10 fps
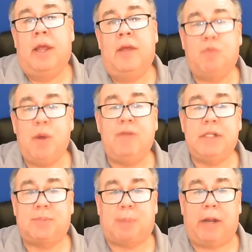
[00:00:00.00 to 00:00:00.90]
If we've
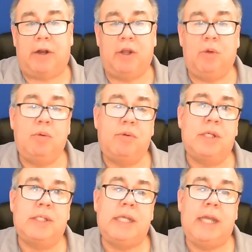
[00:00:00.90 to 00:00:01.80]
inspired you
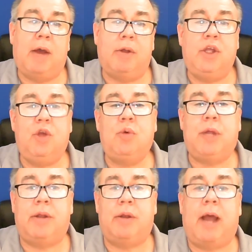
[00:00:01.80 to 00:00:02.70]
to see how
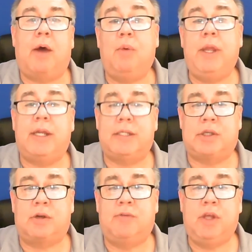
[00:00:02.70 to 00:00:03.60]
we can
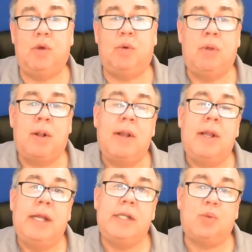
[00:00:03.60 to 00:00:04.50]
serve you,
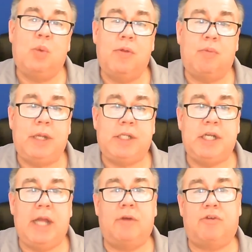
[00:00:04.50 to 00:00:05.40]
it's worth
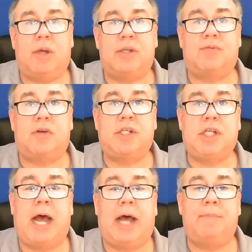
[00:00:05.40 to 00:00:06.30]
reaching out to us for a
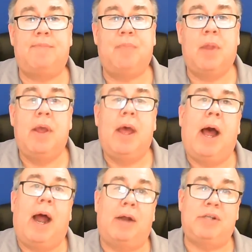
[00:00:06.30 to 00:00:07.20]
chat.
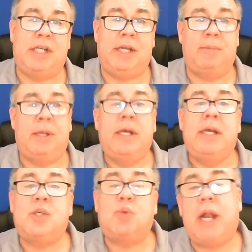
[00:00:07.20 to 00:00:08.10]
Our team
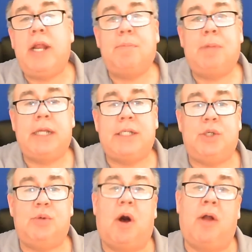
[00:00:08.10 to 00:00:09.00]
is ready to
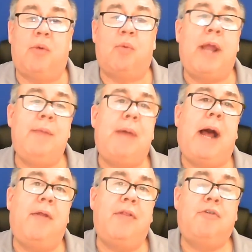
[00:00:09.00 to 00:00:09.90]
place you on the right
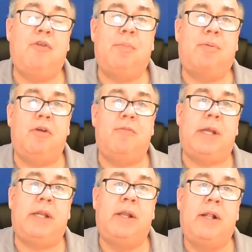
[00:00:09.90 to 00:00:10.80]
path to improvement.